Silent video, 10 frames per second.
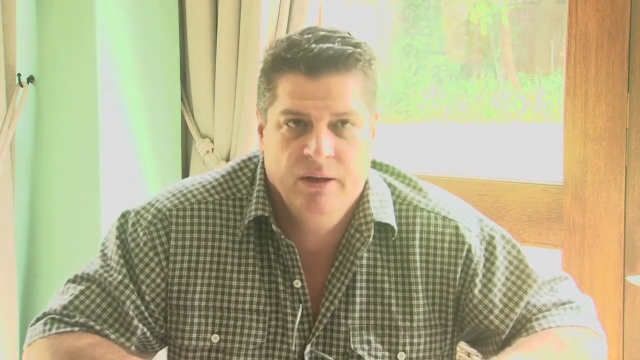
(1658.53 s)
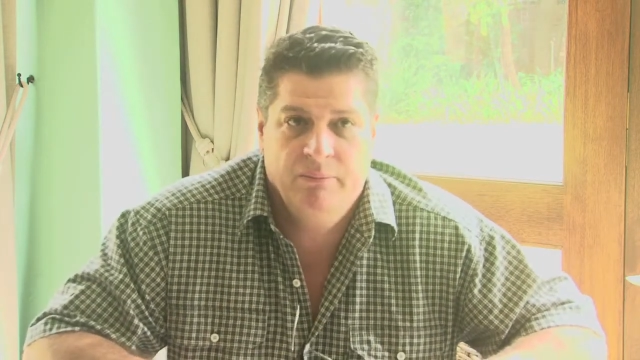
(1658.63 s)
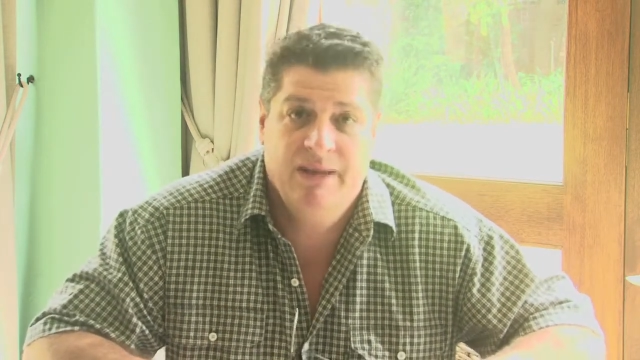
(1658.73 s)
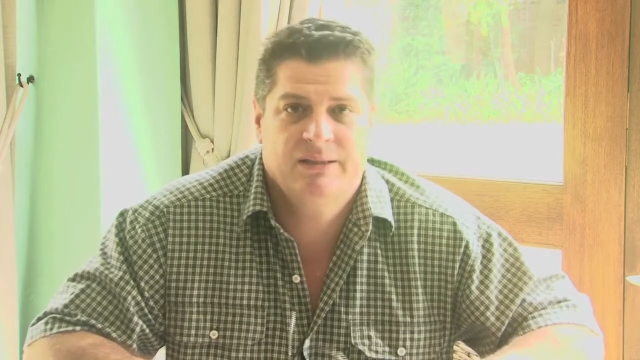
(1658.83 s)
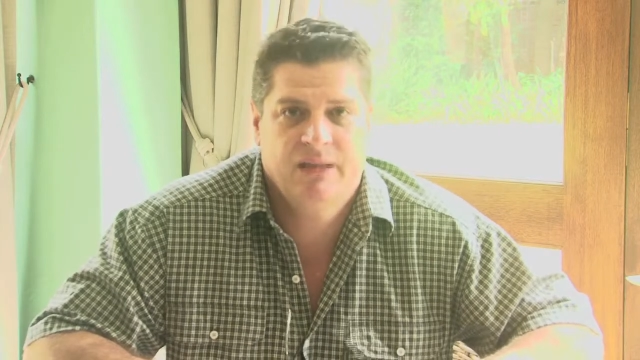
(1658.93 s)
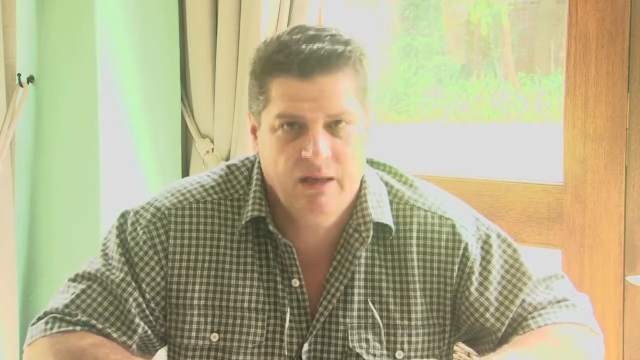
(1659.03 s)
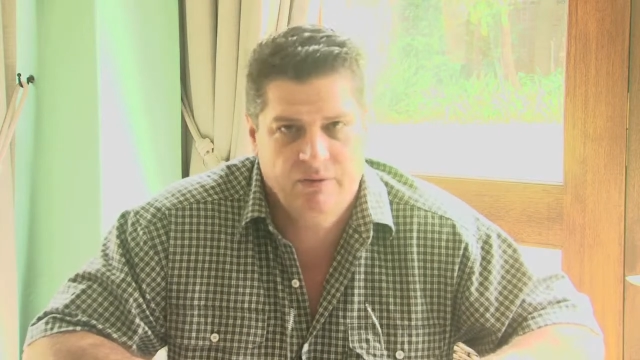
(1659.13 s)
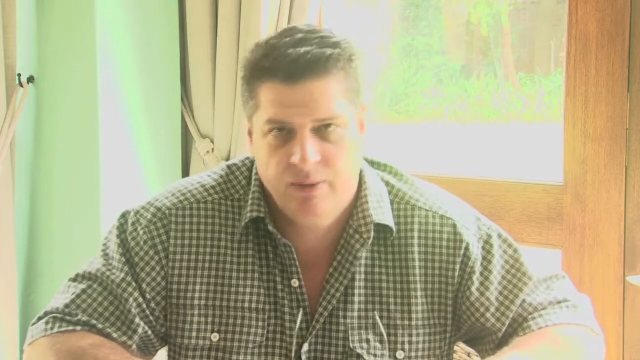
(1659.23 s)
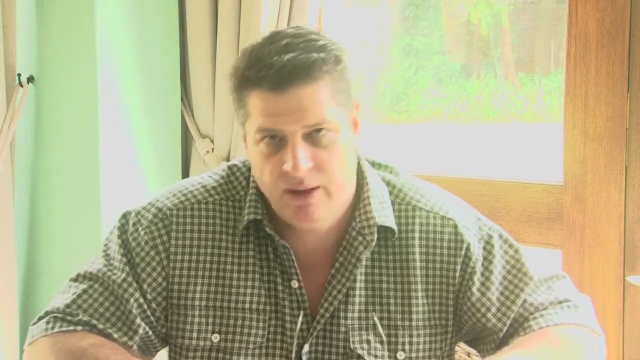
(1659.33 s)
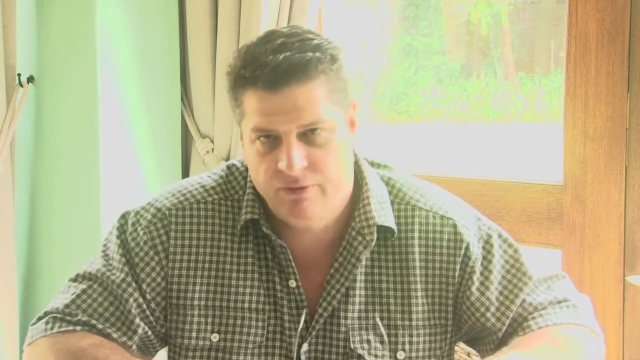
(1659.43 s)
must
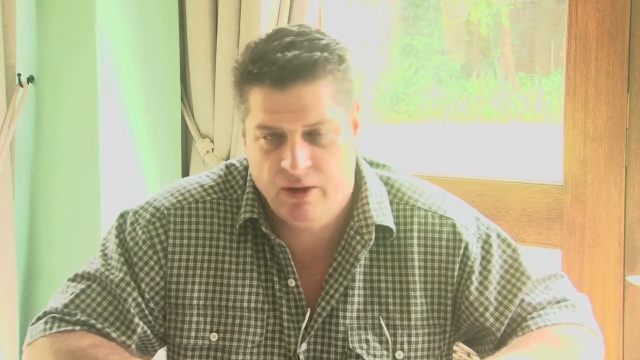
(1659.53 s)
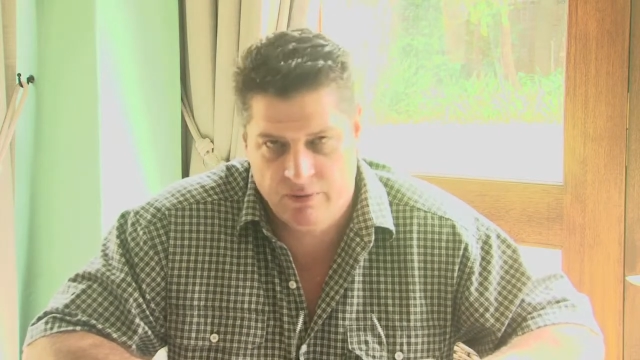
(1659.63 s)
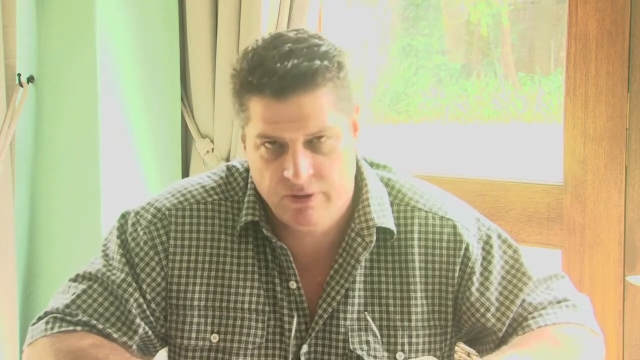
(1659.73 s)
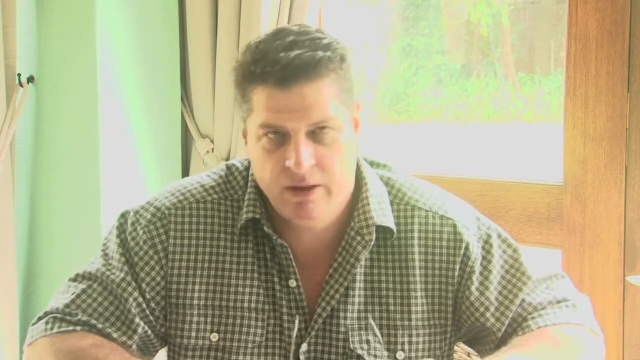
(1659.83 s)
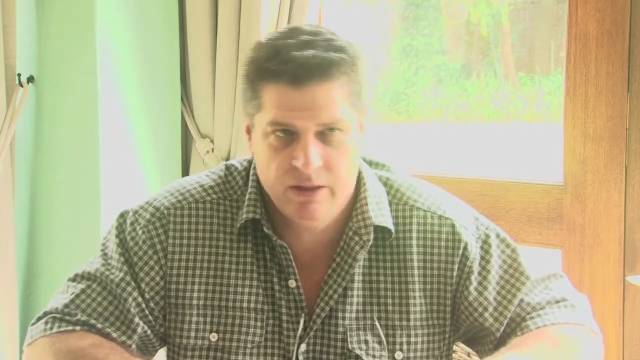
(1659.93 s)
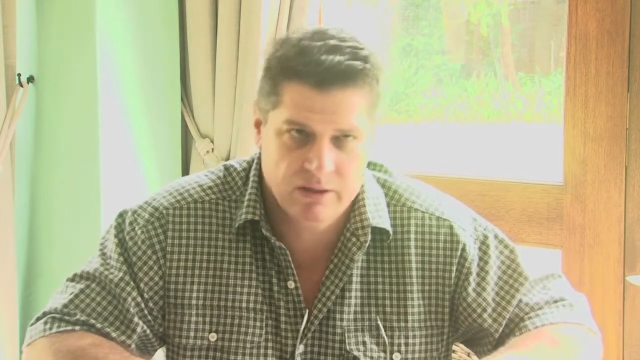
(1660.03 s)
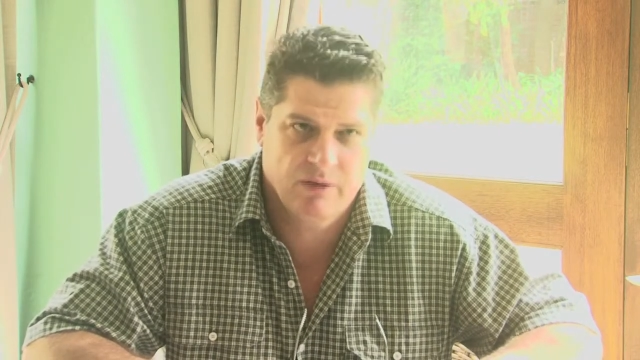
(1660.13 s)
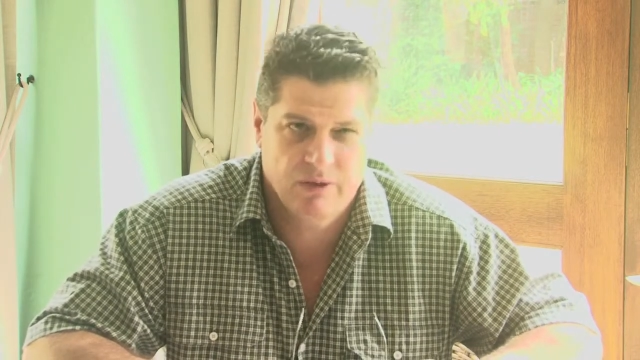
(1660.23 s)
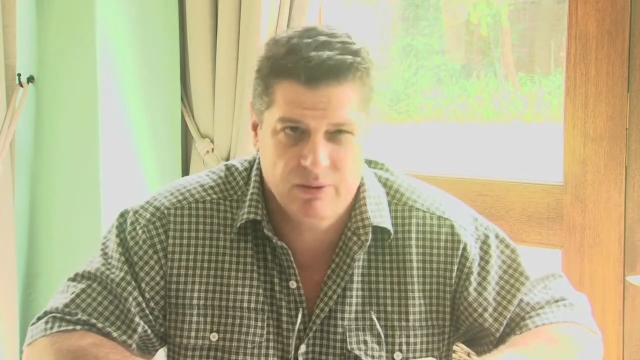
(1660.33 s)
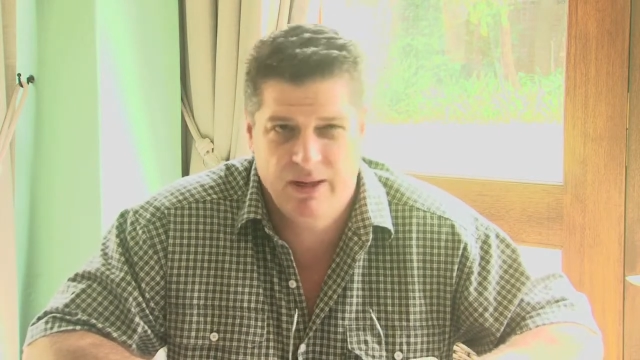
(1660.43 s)
have 25 credits
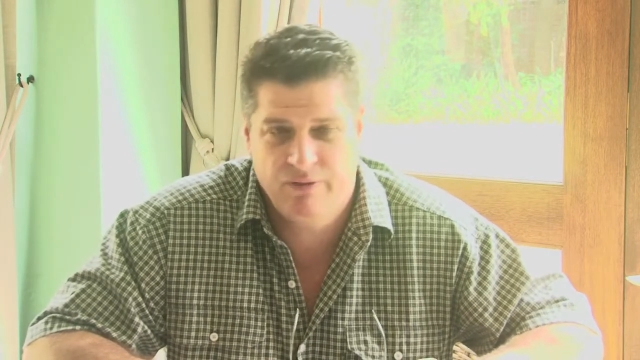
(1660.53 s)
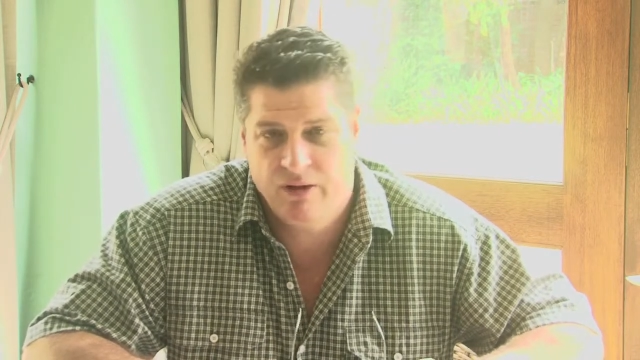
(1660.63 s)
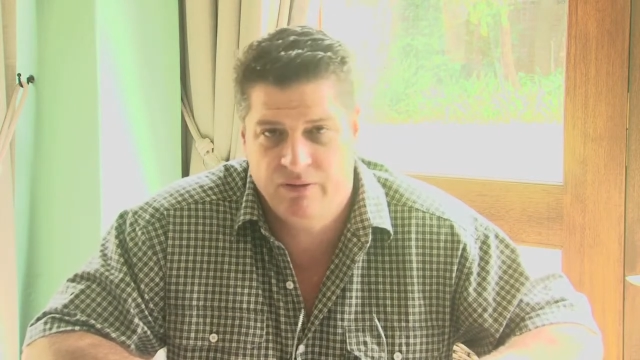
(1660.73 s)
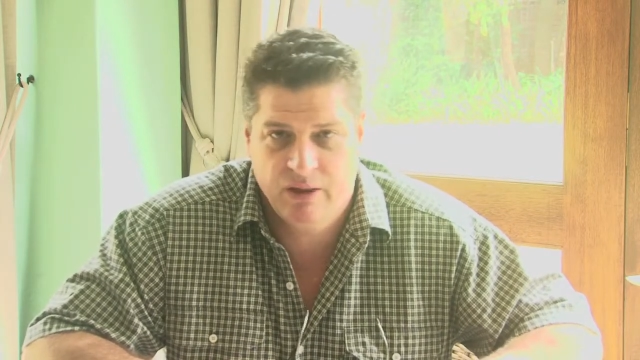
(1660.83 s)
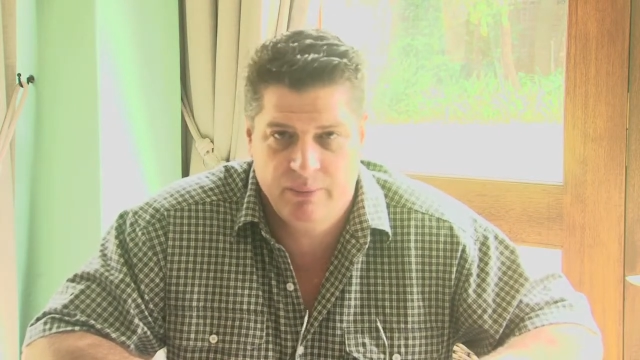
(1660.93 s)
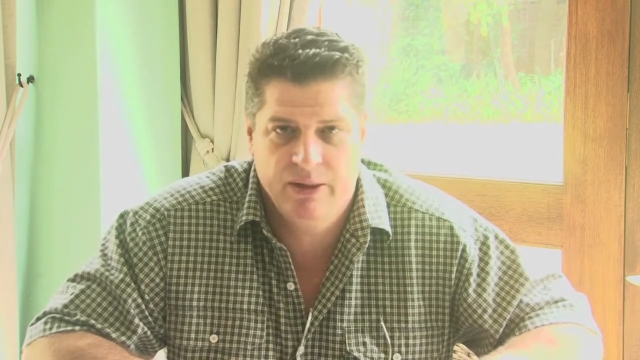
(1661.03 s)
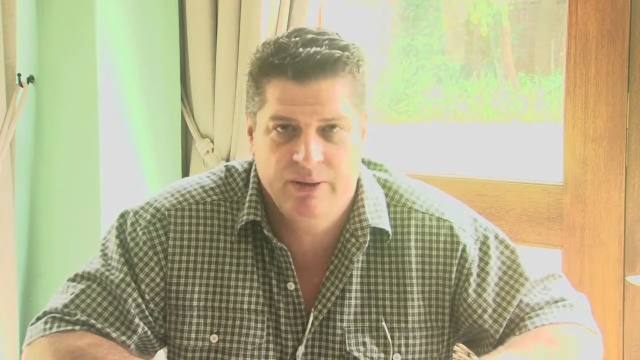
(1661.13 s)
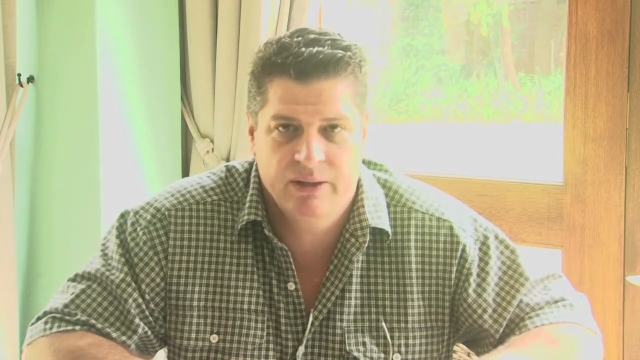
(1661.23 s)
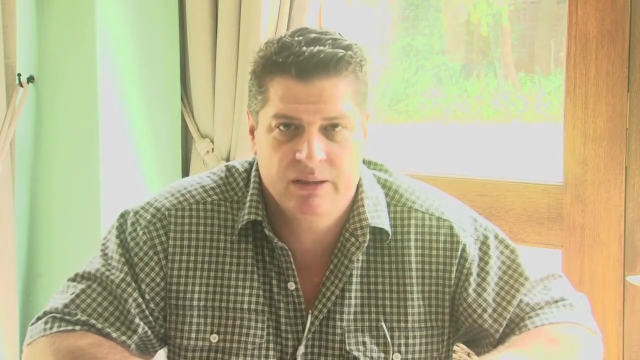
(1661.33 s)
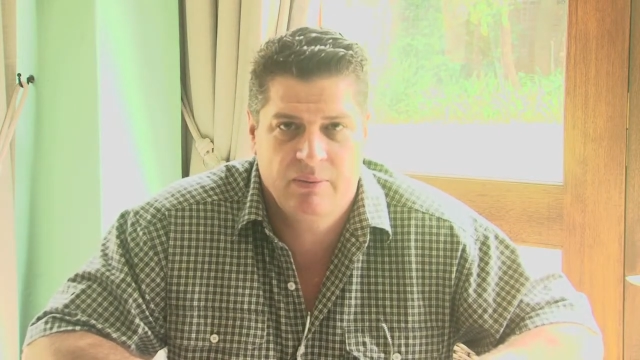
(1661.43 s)
over a 25-year
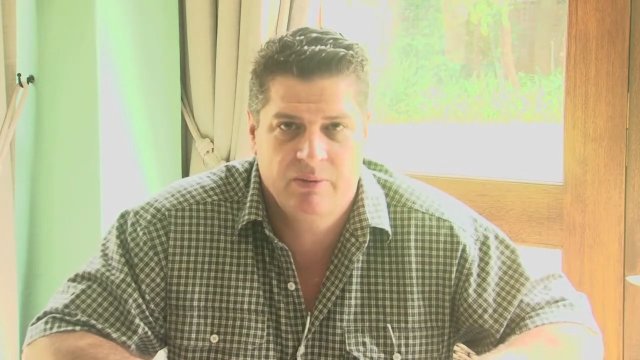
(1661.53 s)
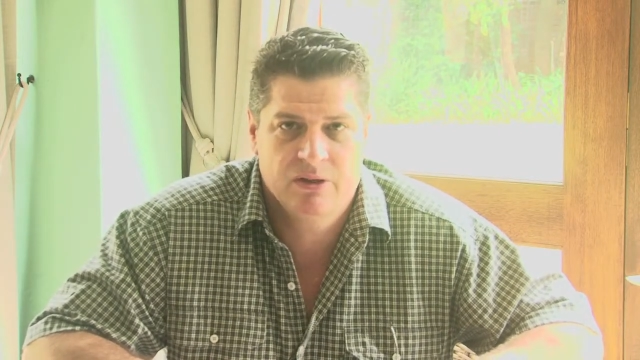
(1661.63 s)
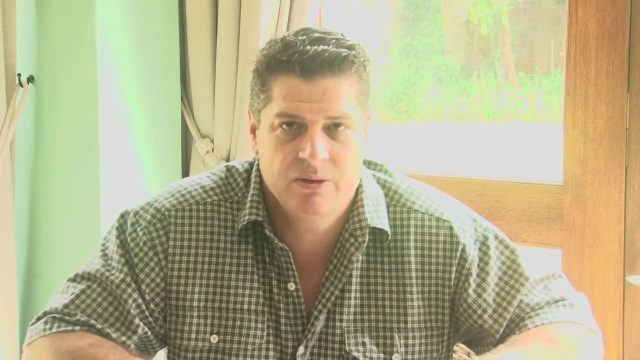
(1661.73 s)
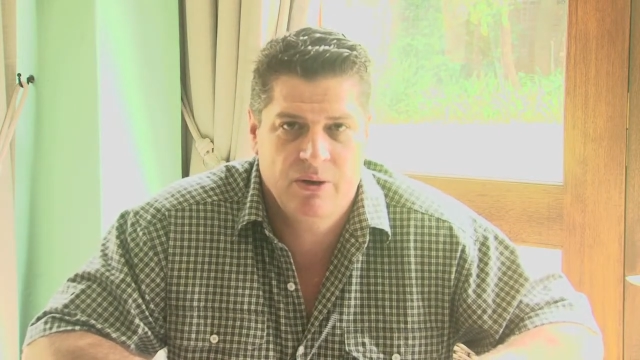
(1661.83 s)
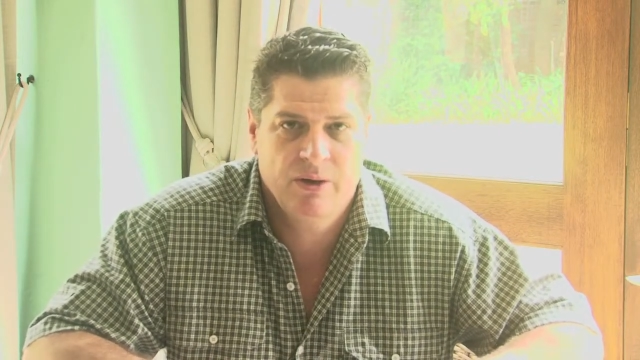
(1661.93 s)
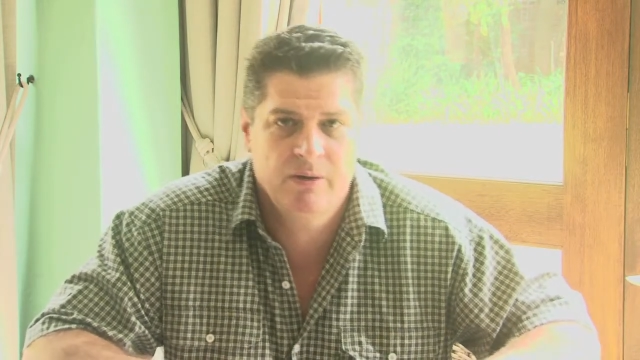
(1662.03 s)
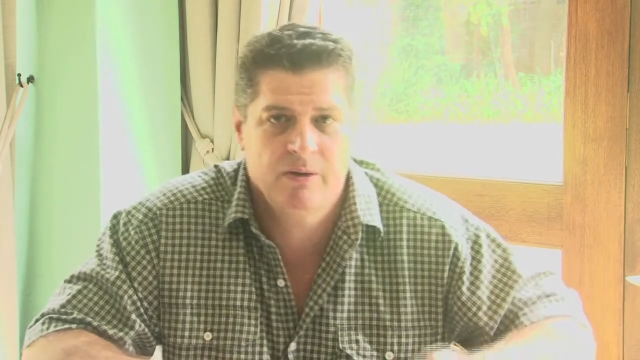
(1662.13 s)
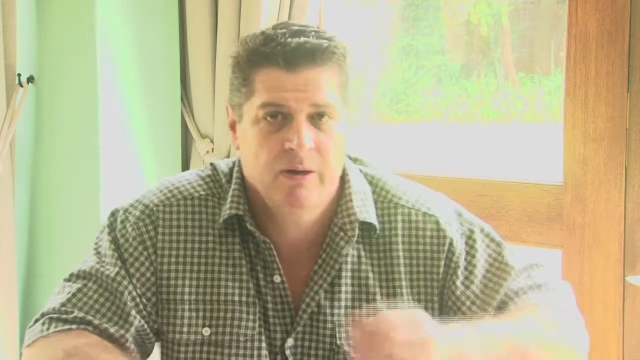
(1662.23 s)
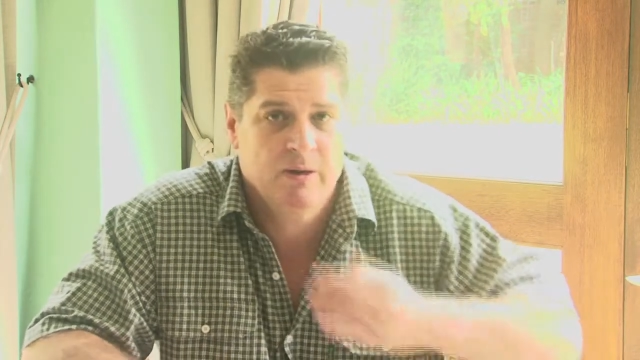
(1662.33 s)
period type of scenario.